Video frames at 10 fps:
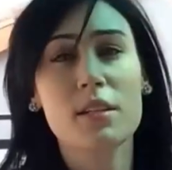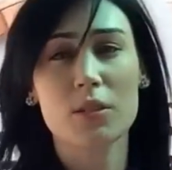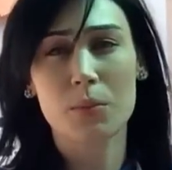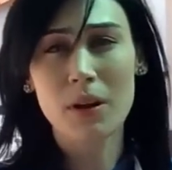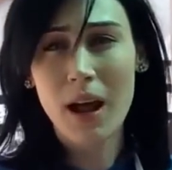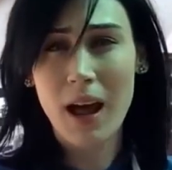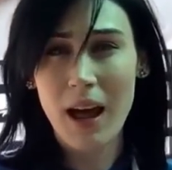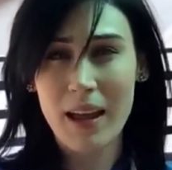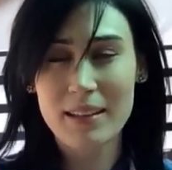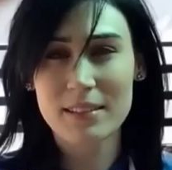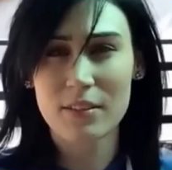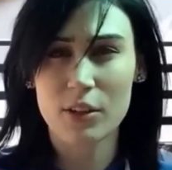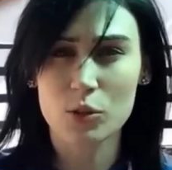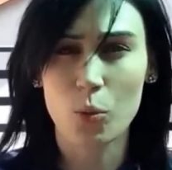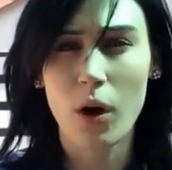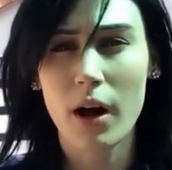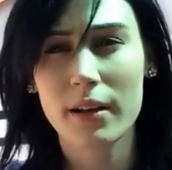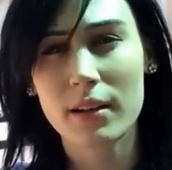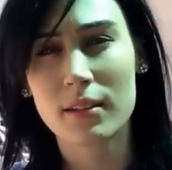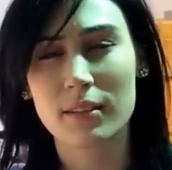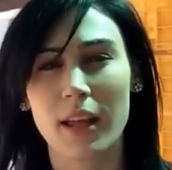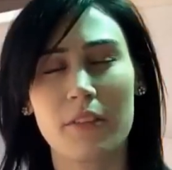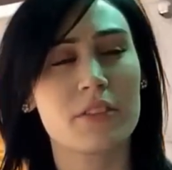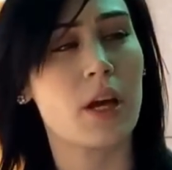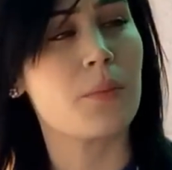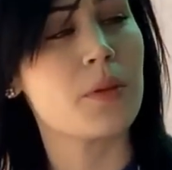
surprise, there's one left up